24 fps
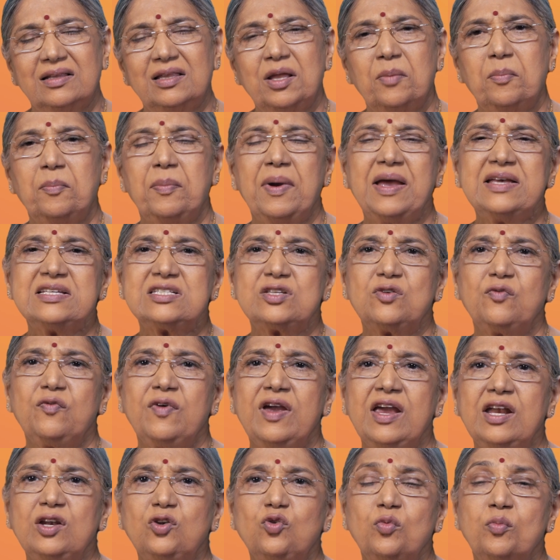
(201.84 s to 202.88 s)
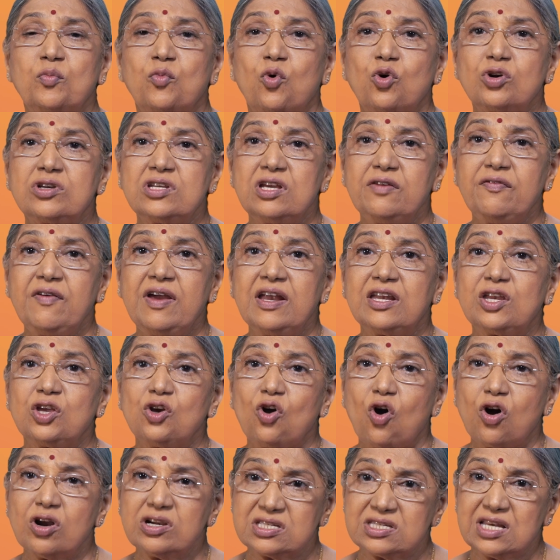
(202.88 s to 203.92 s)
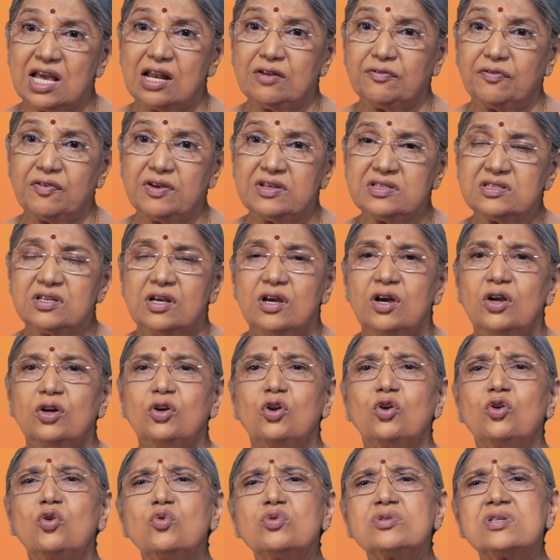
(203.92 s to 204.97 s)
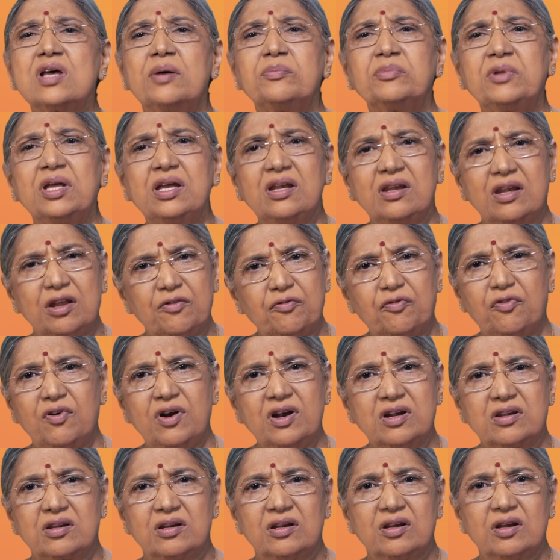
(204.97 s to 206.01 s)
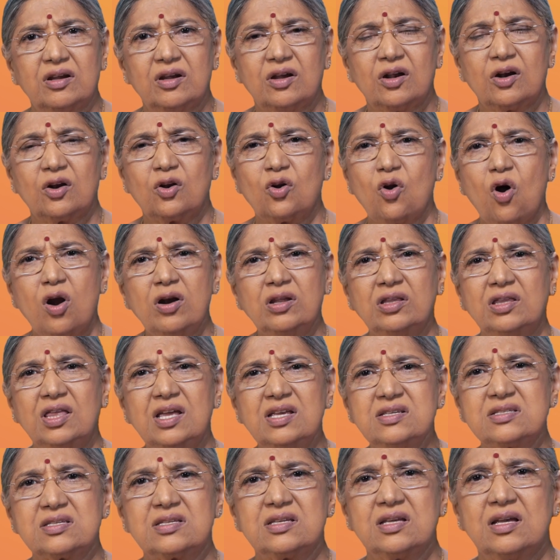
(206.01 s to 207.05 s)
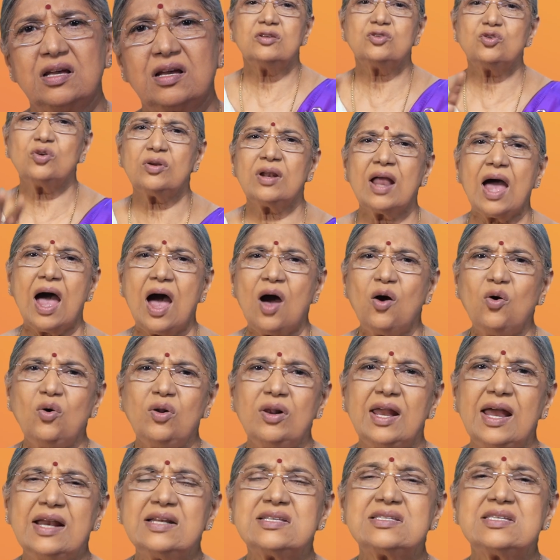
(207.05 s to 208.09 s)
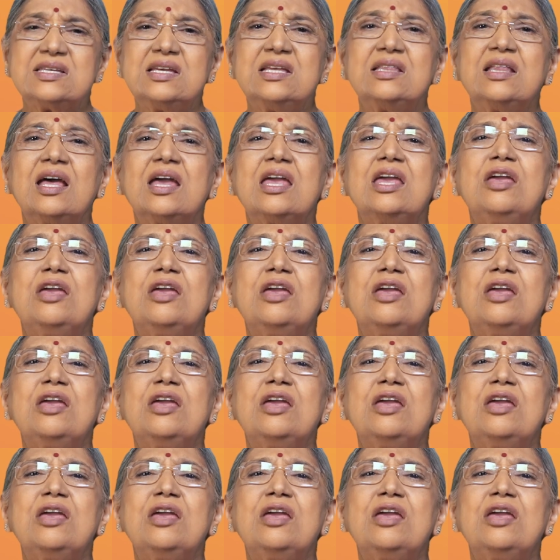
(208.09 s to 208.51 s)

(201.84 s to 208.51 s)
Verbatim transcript: The best way to motivate yourself is to do something different, not this. So now let's see the